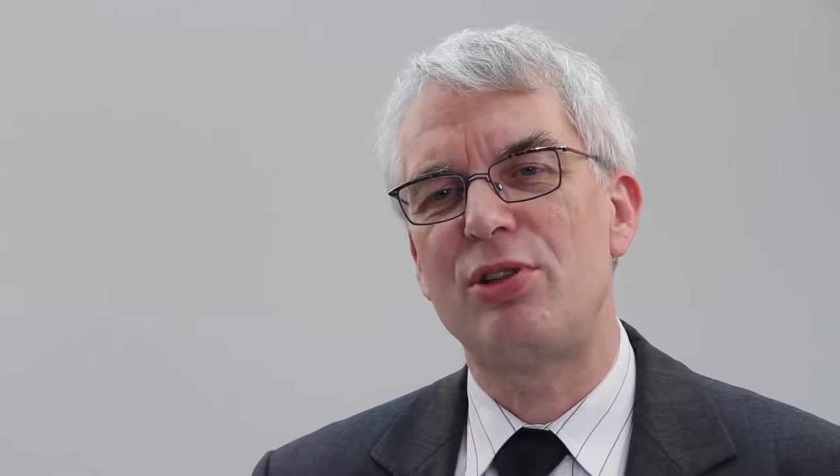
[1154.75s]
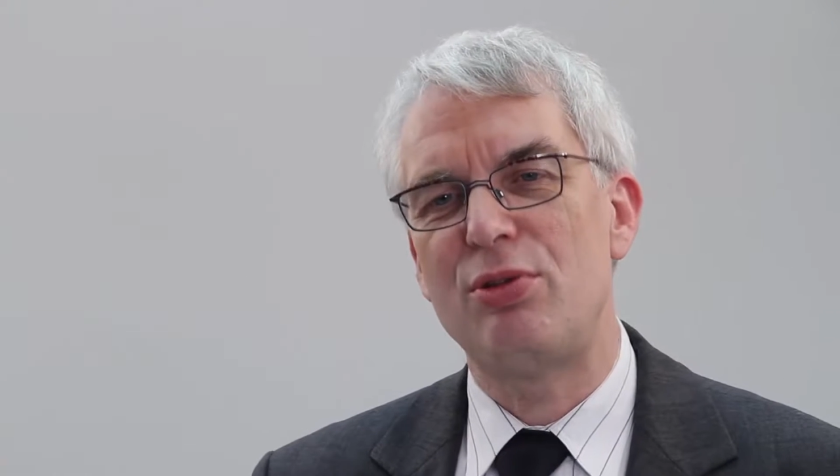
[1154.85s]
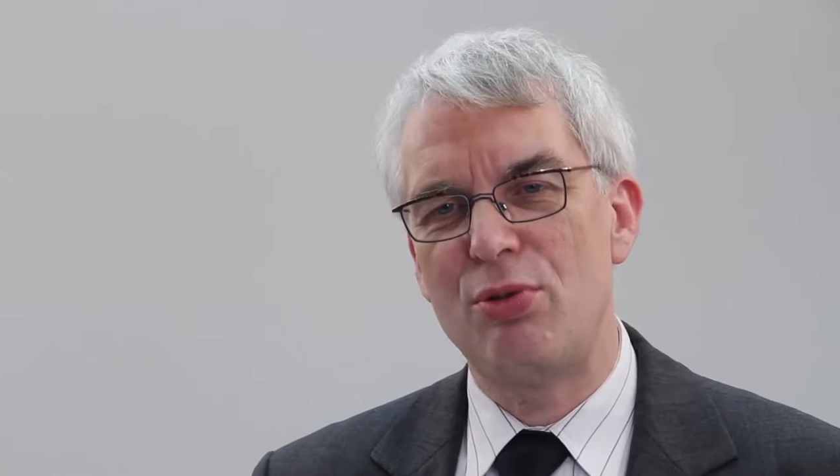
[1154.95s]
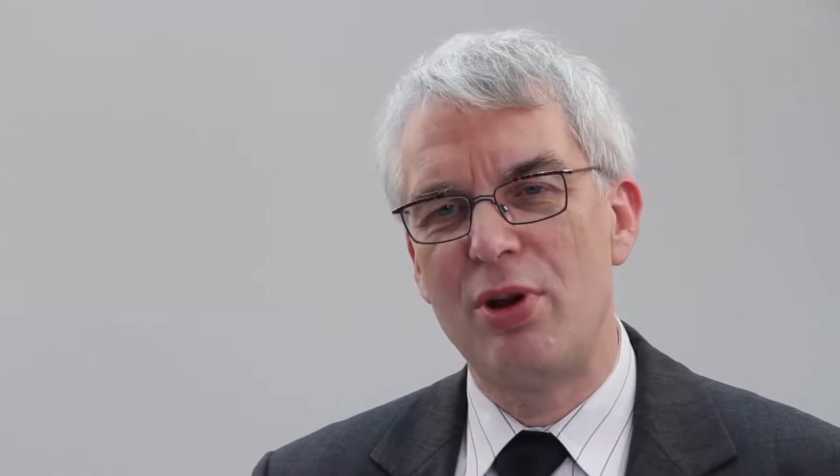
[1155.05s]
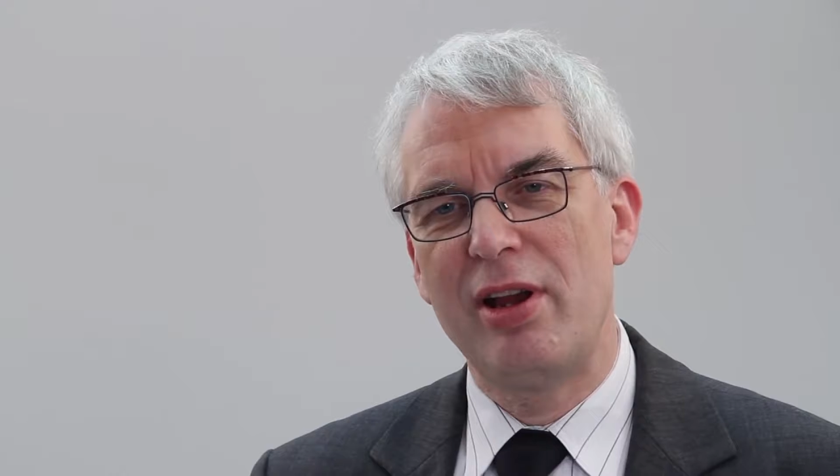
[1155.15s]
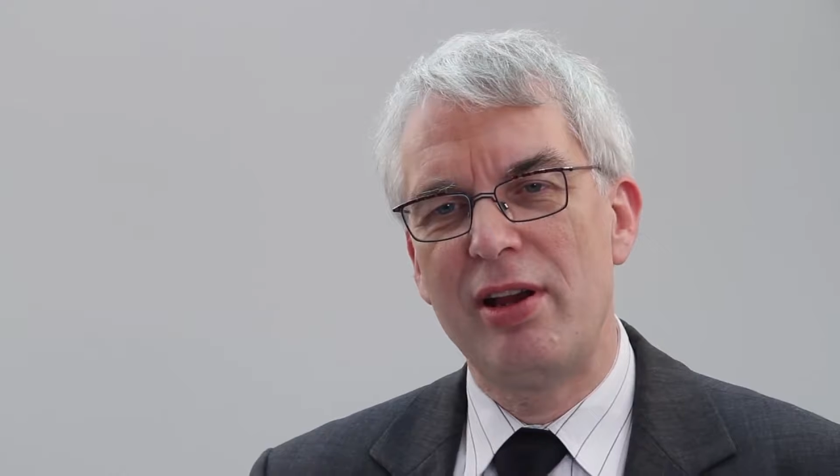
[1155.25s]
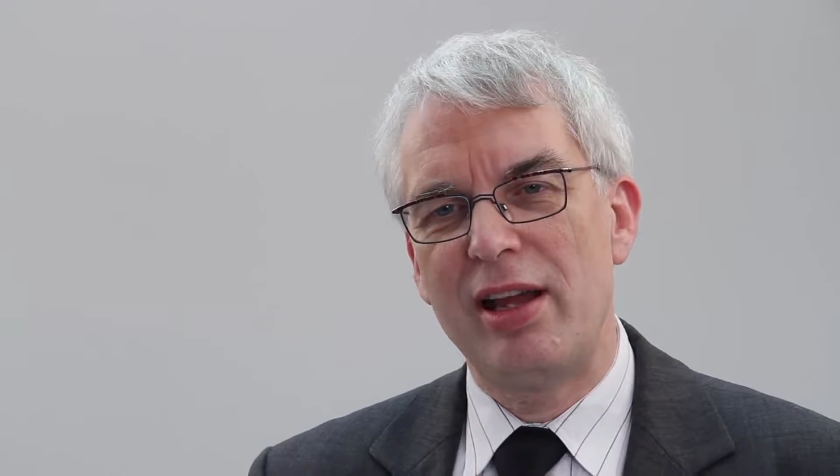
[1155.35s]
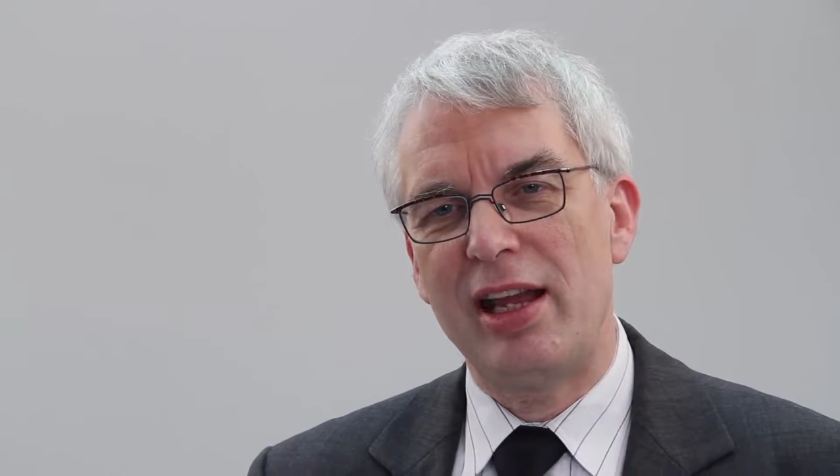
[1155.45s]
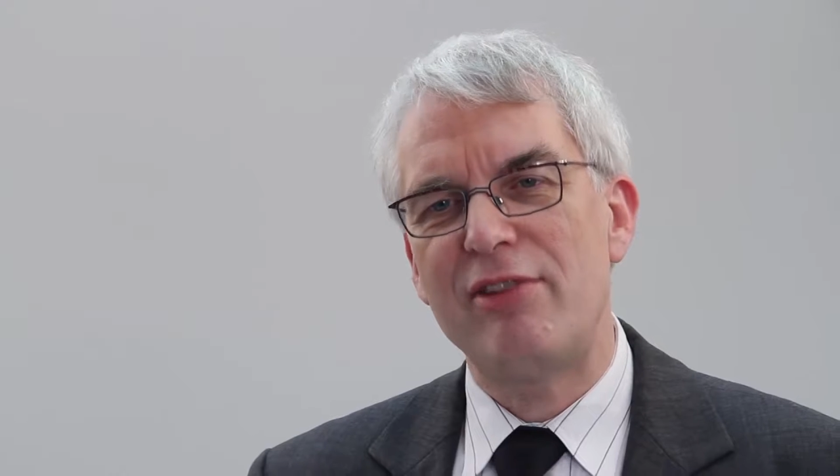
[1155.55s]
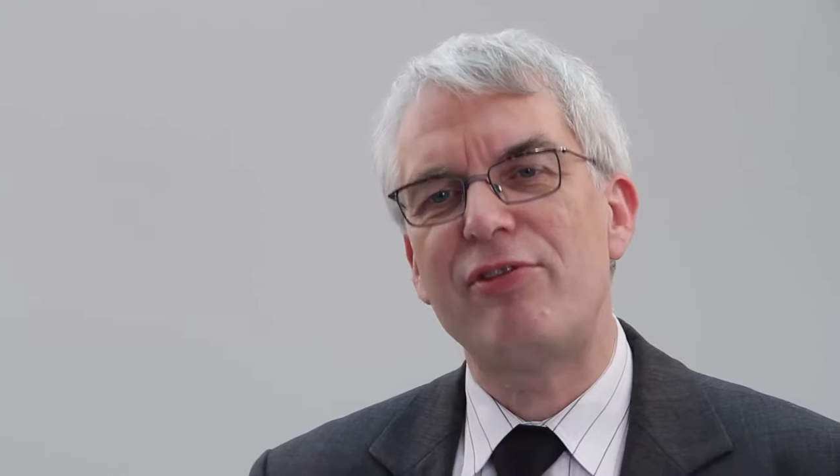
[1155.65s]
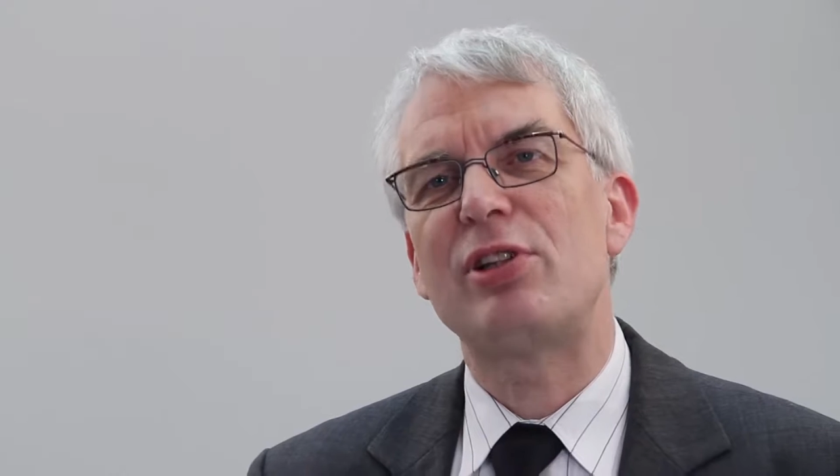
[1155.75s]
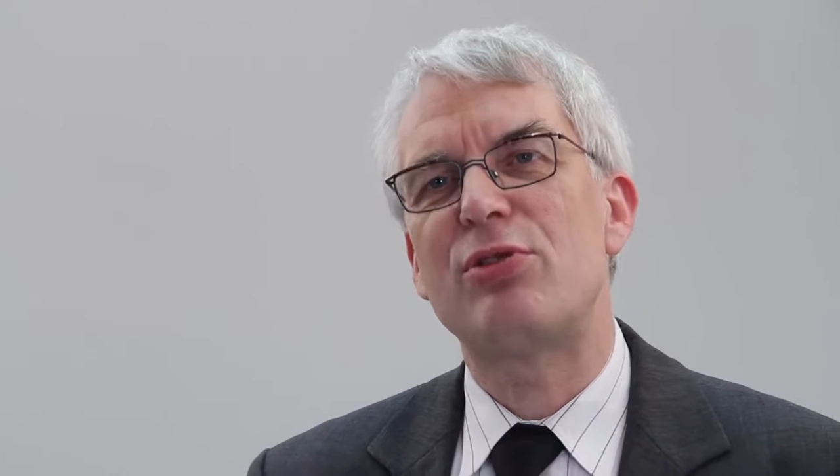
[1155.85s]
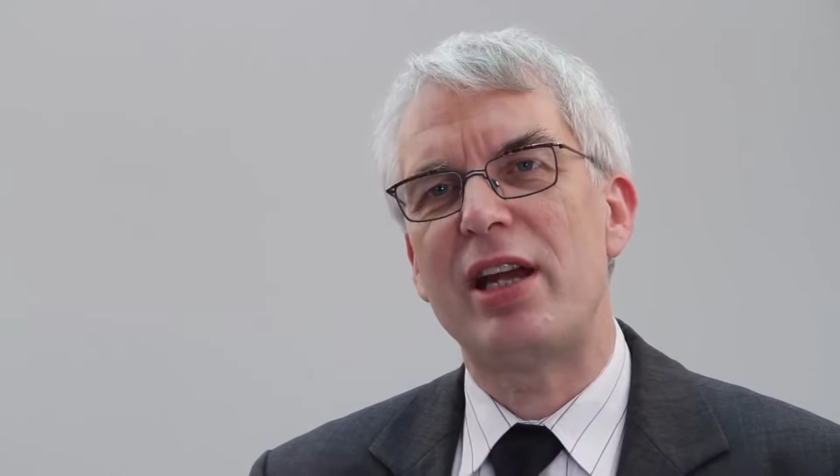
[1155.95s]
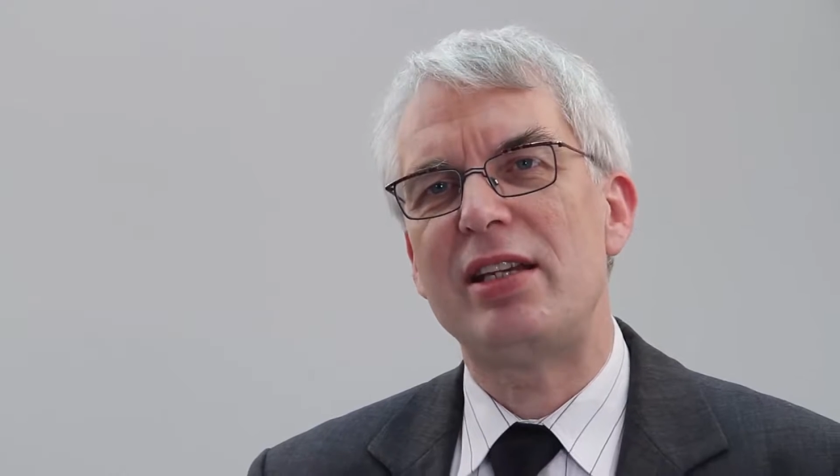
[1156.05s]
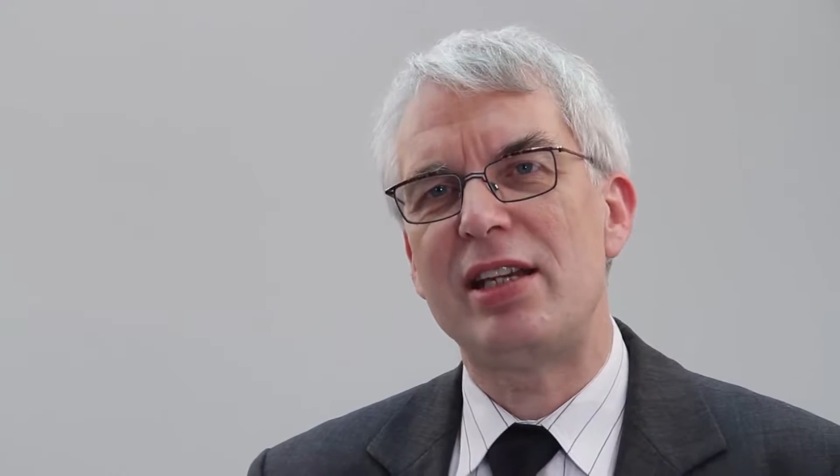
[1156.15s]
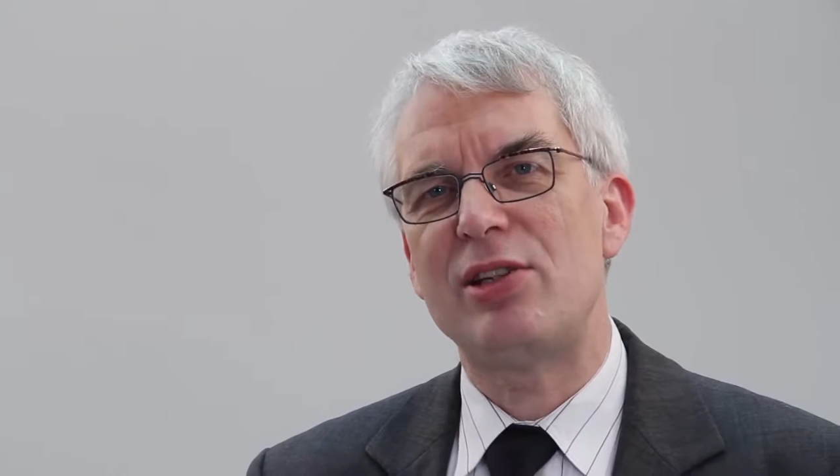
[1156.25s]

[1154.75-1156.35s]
to infiltrate